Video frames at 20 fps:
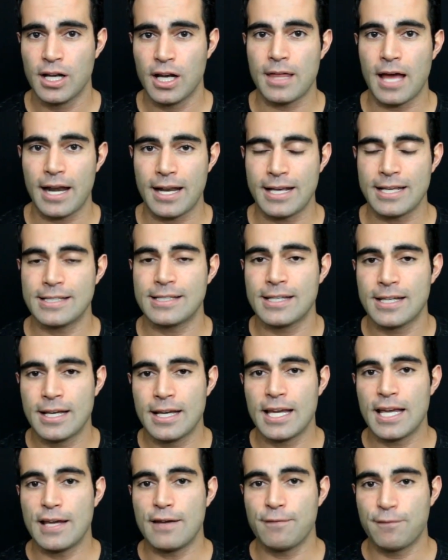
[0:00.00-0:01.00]
that is
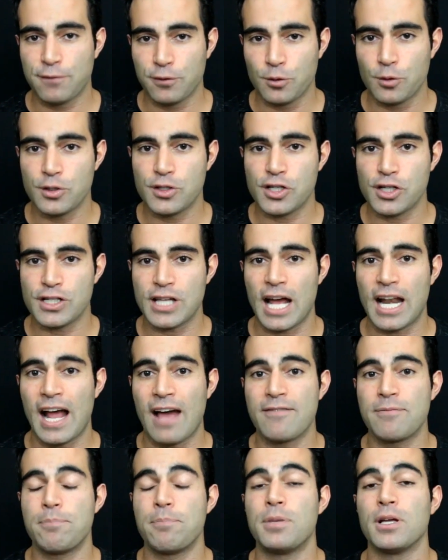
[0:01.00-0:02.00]
influencers that
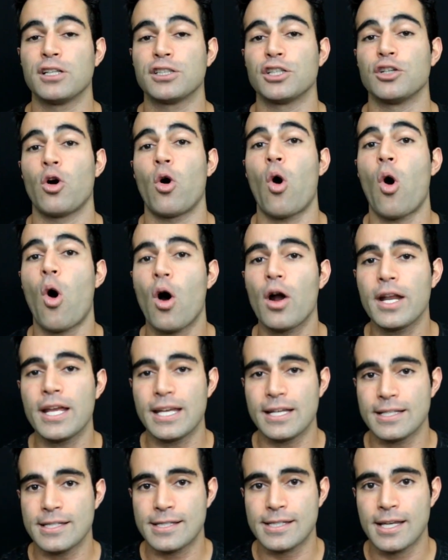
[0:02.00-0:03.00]
have built an
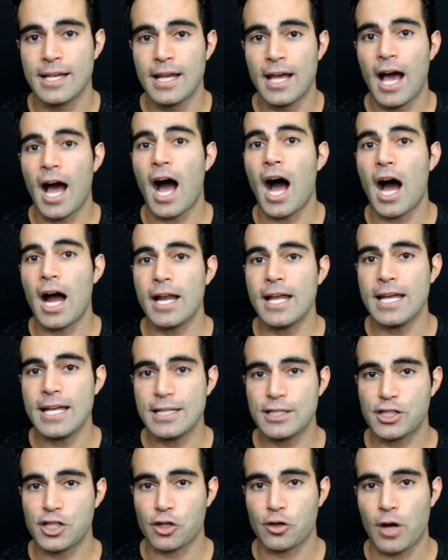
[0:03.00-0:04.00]
audience on
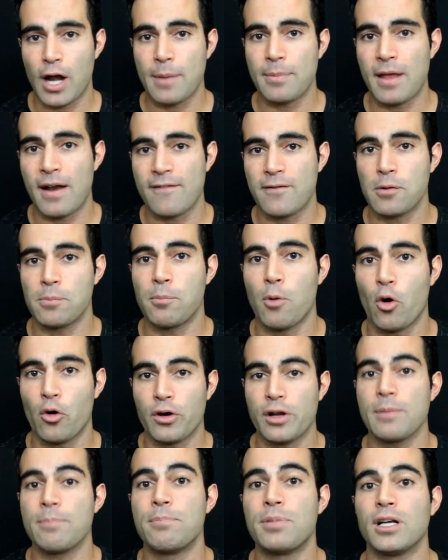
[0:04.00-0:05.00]
Instagram, that have
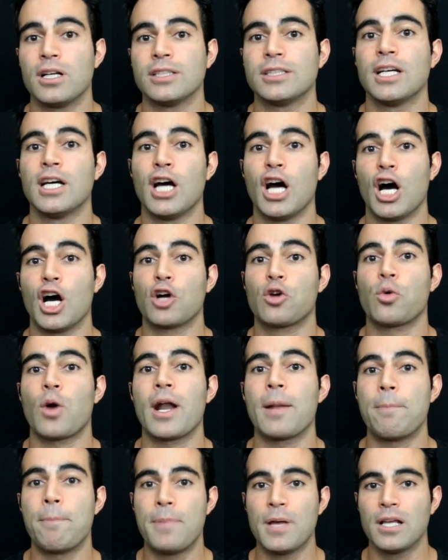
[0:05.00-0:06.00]
already built a
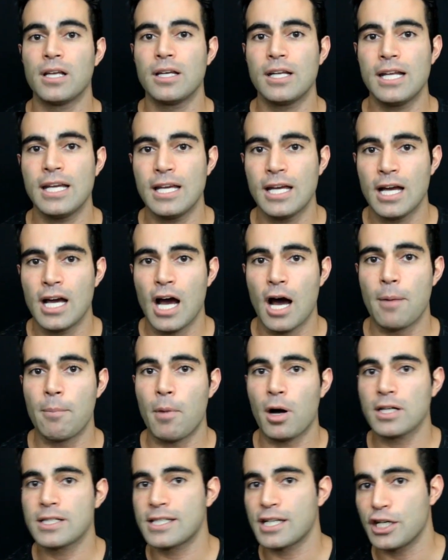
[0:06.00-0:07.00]
credibility
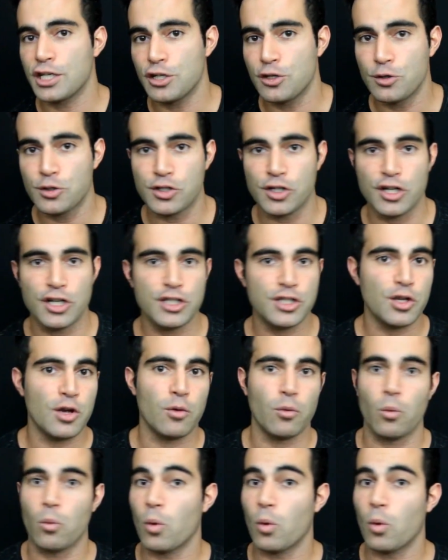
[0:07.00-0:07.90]
amongst their users, or